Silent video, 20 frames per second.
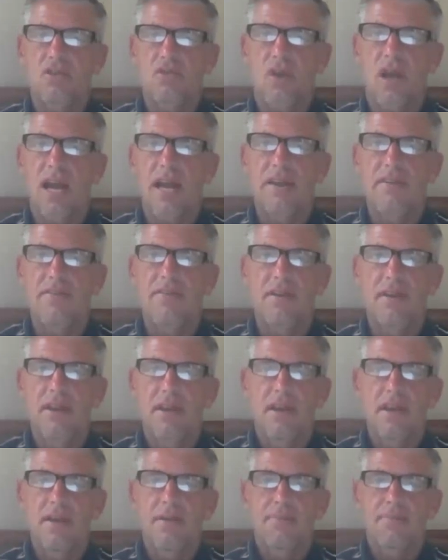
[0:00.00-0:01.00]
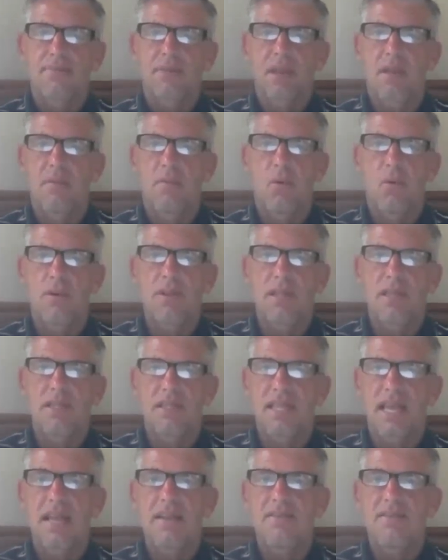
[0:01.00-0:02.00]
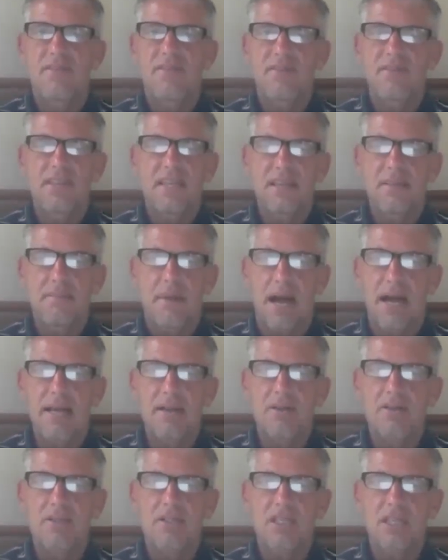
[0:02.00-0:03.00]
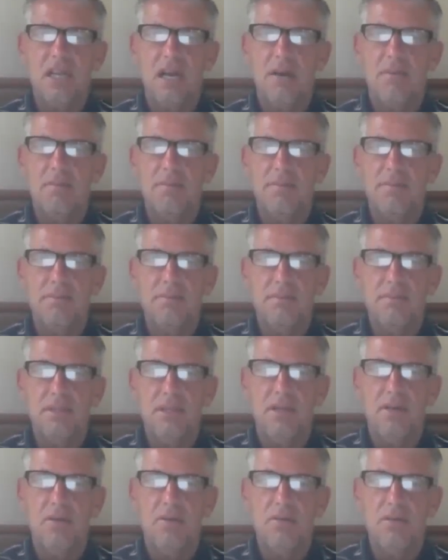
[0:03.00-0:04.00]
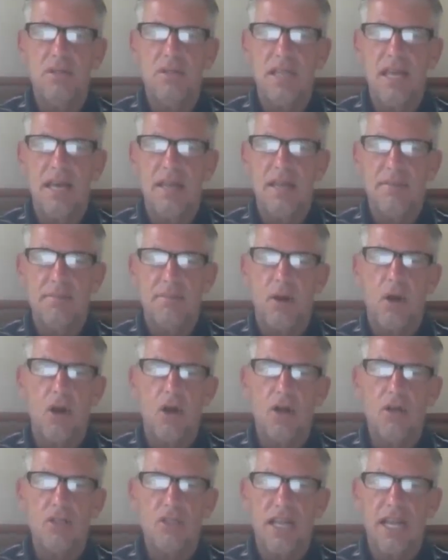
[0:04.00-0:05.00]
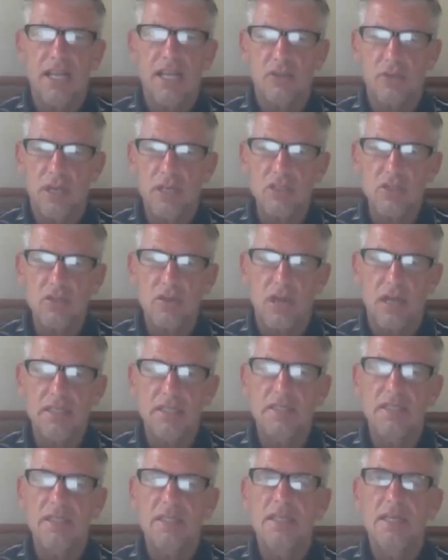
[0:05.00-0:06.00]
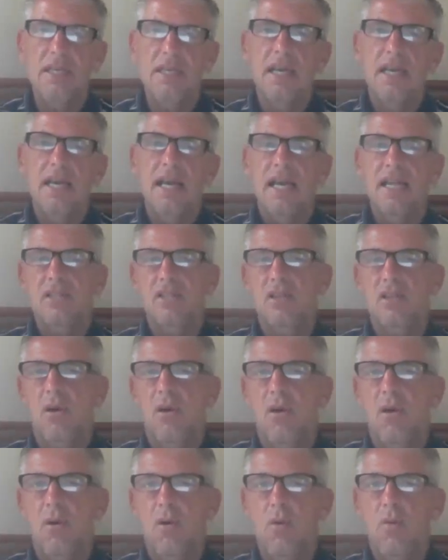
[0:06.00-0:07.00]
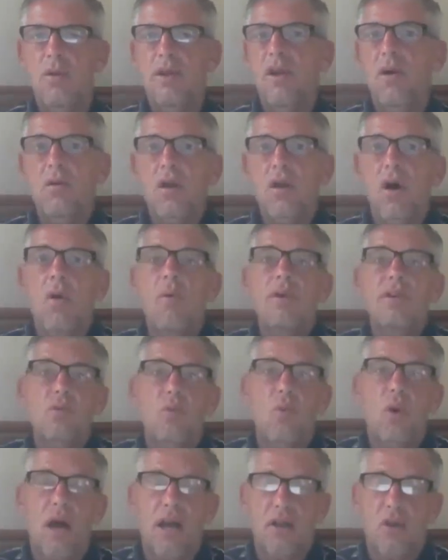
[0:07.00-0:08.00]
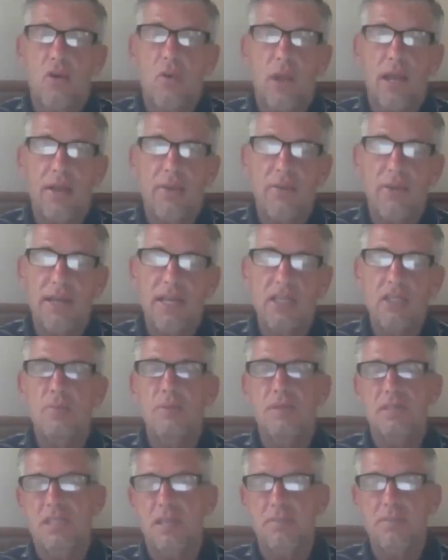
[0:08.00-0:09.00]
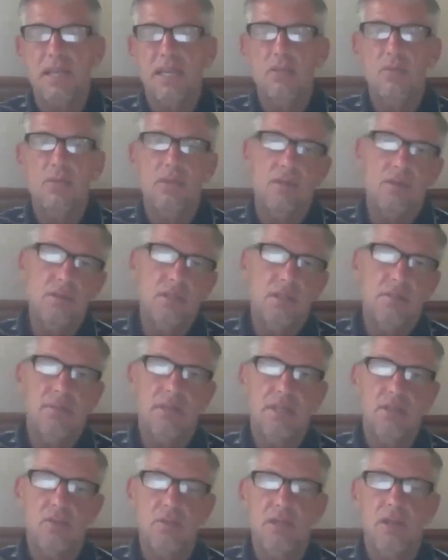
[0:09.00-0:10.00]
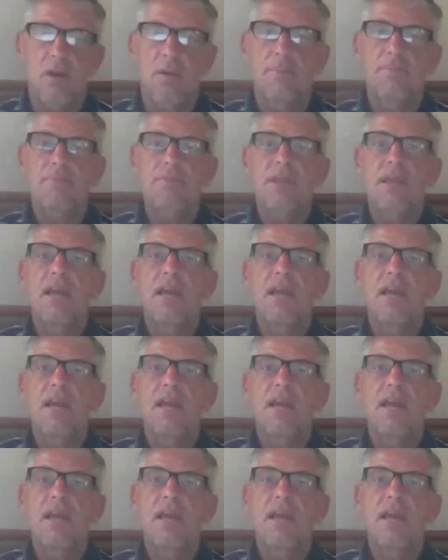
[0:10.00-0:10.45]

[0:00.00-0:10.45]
to drive more than 10, 15 miles to come, to that bar/restaurant. And so we don't always want great reach, but sometimes we do, sometimes we don't.